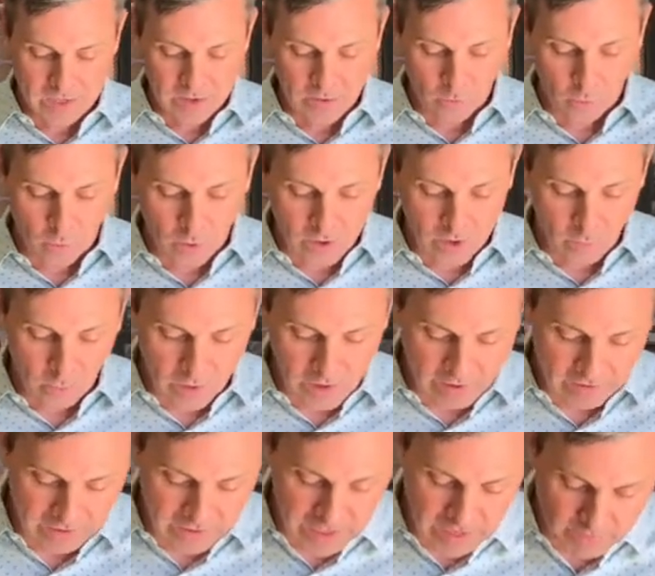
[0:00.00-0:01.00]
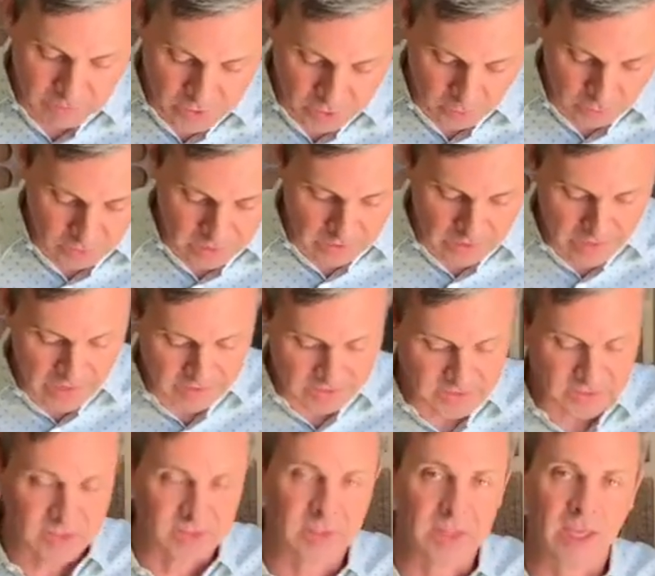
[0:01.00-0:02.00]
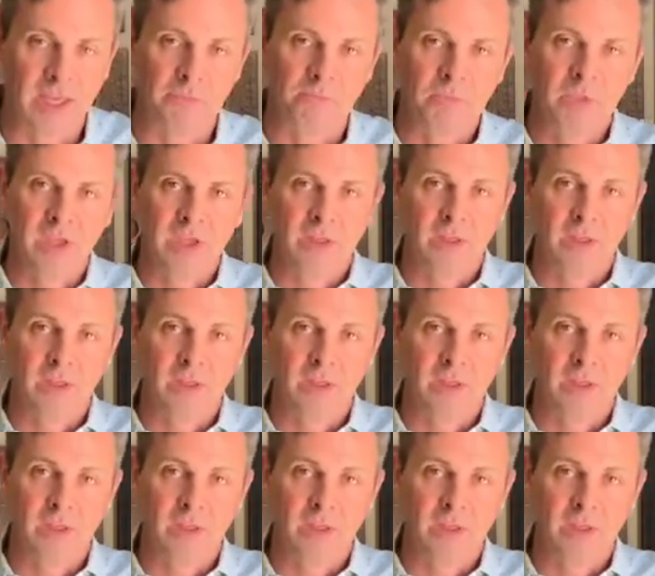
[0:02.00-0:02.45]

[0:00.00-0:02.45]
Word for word: What, what I came to realize is that